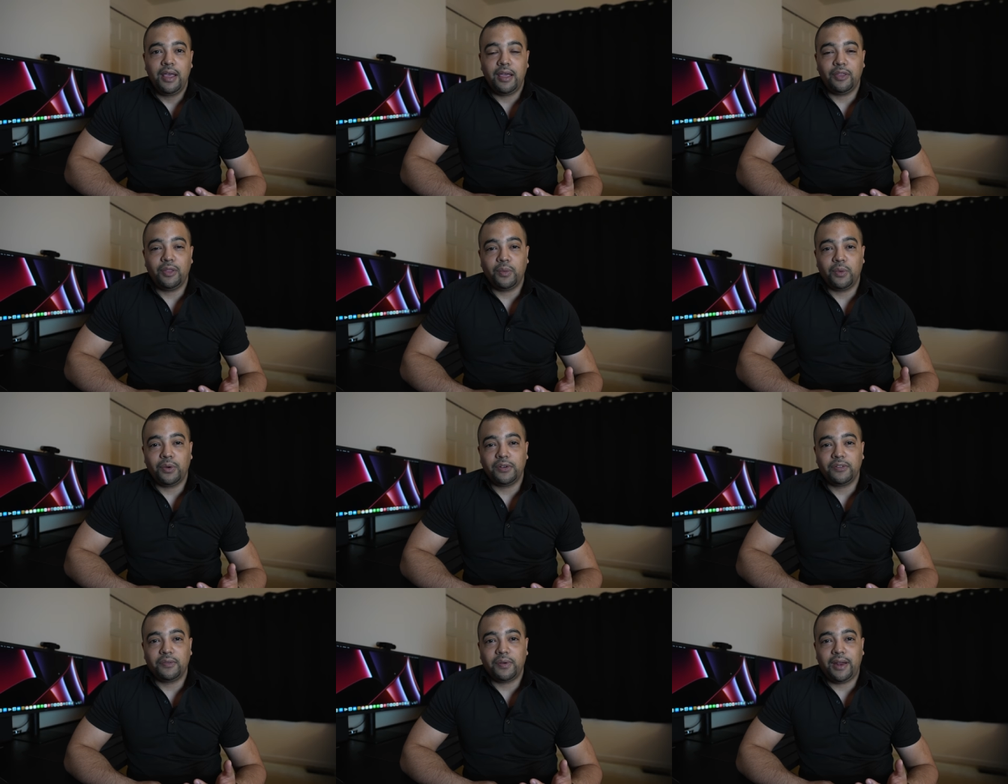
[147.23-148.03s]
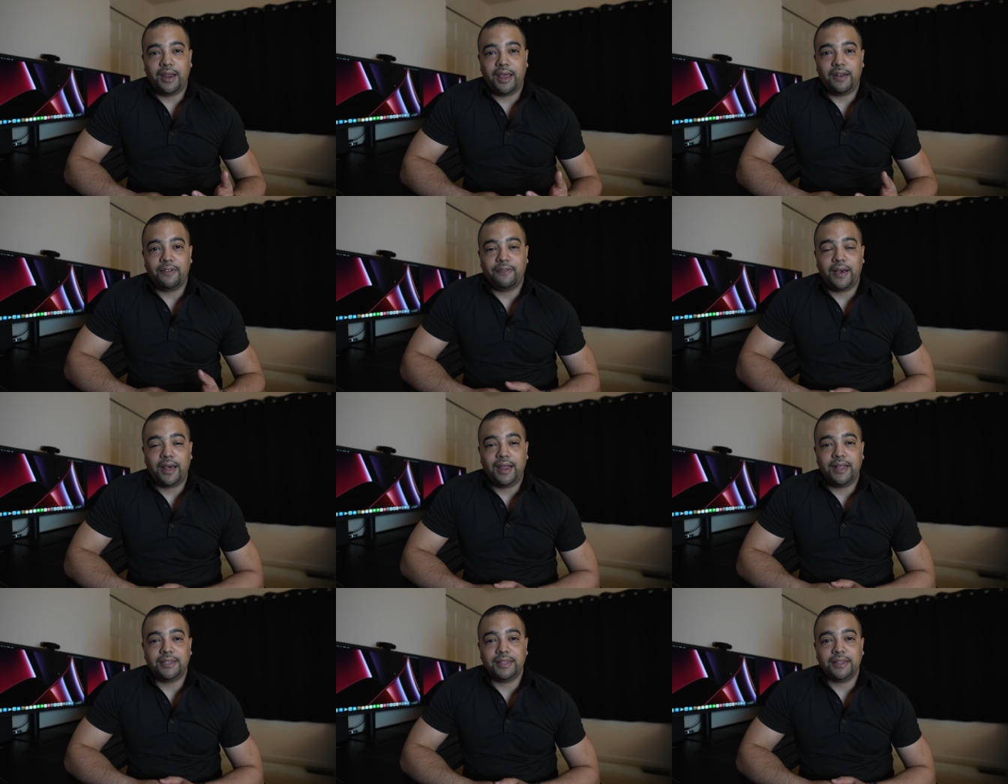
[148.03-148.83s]
in the world of credit and
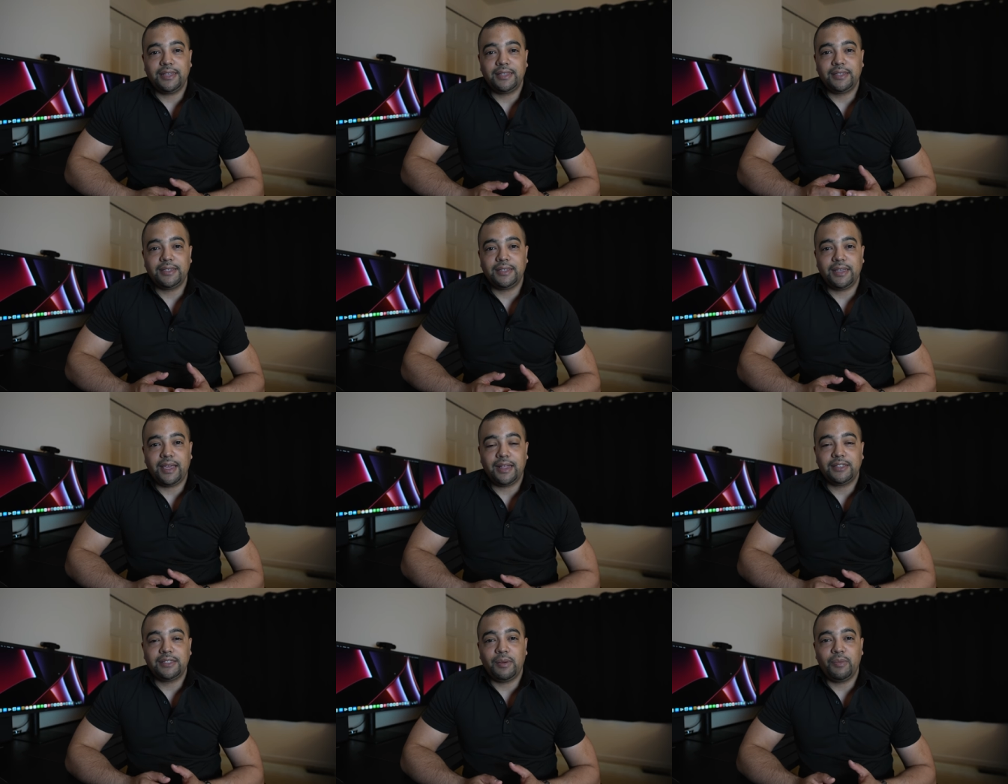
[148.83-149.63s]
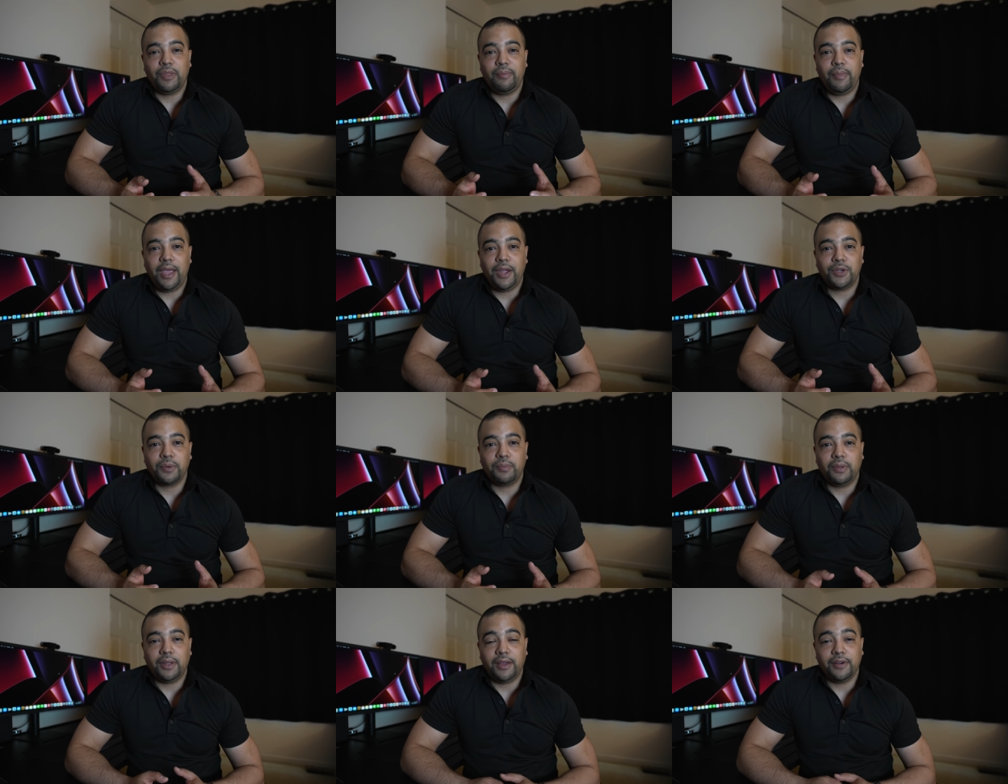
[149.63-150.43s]
finance, and this is against some of the major
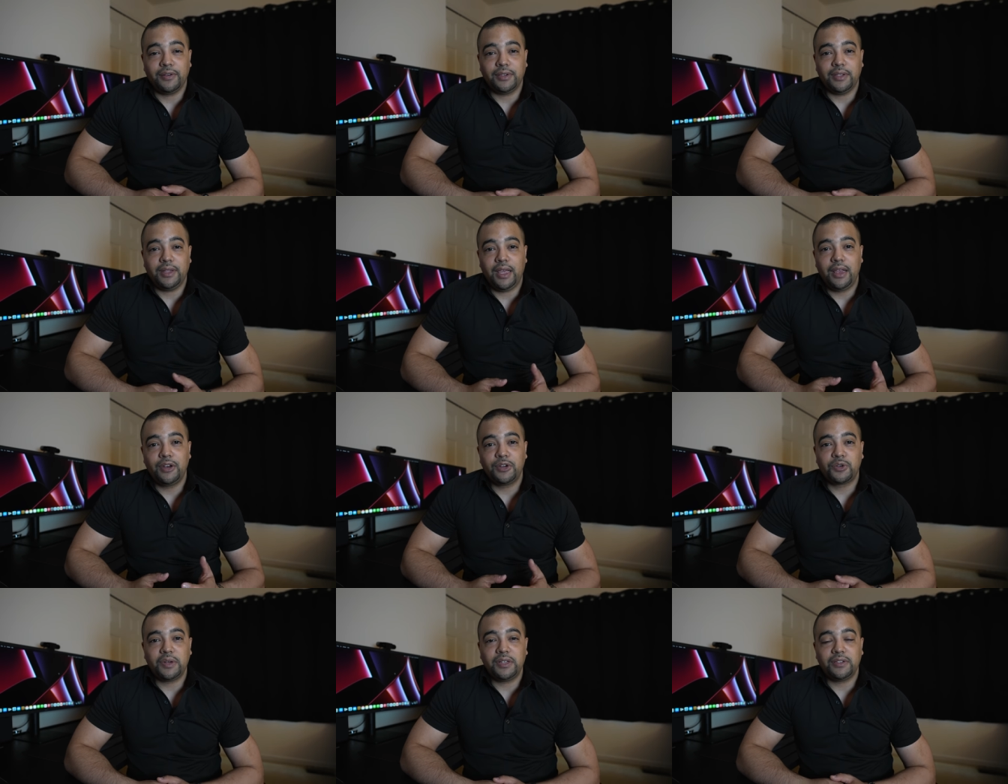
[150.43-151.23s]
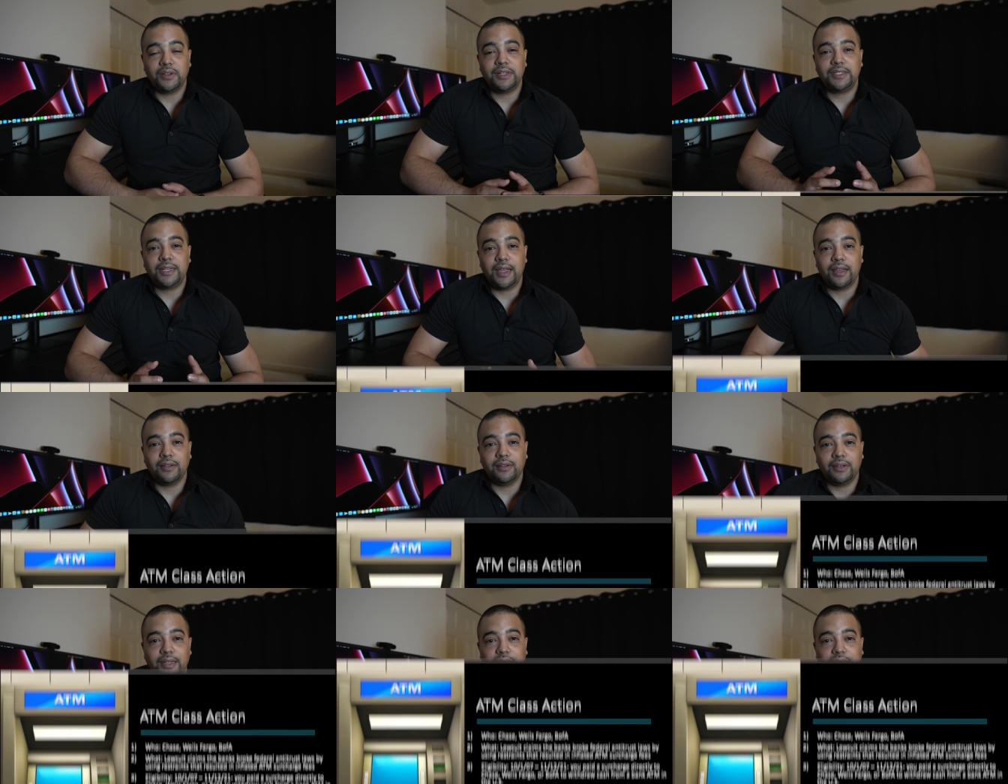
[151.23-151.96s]
players in the industry. So let's take a look